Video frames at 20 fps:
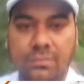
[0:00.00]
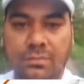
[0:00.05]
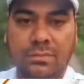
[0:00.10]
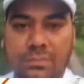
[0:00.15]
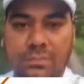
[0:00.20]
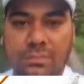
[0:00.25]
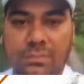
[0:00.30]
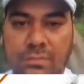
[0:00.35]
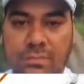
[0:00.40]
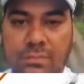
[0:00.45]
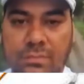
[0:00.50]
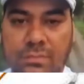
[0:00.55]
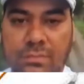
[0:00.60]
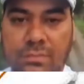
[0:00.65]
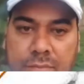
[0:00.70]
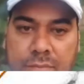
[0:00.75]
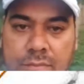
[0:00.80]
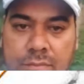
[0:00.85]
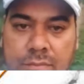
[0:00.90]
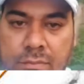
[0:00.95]

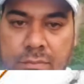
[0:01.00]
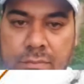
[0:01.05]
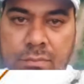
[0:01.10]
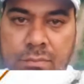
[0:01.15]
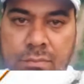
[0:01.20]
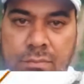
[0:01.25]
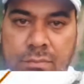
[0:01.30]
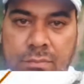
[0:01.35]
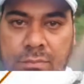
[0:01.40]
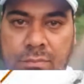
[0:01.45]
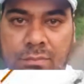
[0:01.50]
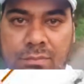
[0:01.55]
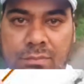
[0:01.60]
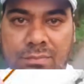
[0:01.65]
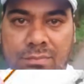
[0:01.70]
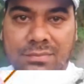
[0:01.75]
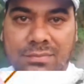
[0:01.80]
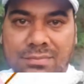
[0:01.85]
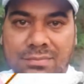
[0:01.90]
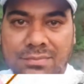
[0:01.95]

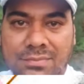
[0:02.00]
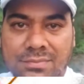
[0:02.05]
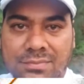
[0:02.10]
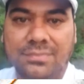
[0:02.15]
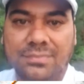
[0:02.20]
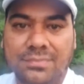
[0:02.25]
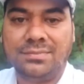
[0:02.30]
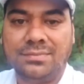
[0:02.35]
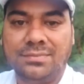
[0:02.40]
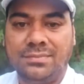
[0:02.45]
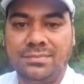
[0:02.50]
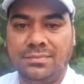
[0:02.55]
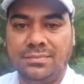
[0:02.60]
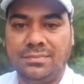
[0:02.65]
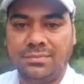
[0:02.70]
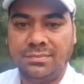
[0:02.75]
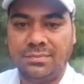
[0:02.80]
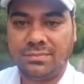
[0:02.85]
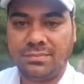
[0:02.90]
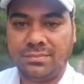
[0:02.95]

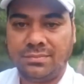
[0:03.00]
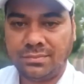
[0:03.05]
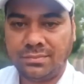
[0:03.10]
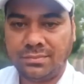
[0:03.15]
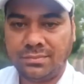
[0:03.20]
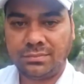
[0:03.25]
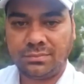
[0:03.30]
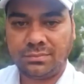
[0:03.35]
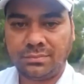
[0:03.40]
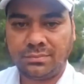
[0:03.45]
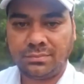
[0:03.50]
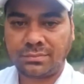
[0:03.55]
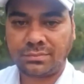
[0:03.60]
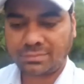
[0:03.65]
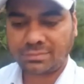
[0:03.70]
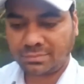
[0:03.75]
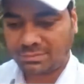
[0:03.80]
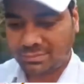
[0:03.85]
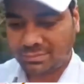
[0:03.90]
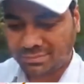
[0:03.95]

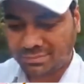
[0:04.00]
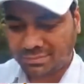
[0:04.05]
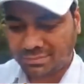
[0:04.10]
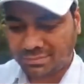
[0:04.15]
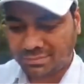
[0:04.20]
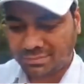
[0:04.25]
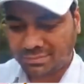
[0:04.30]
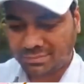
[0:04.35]
This person isn't speaking.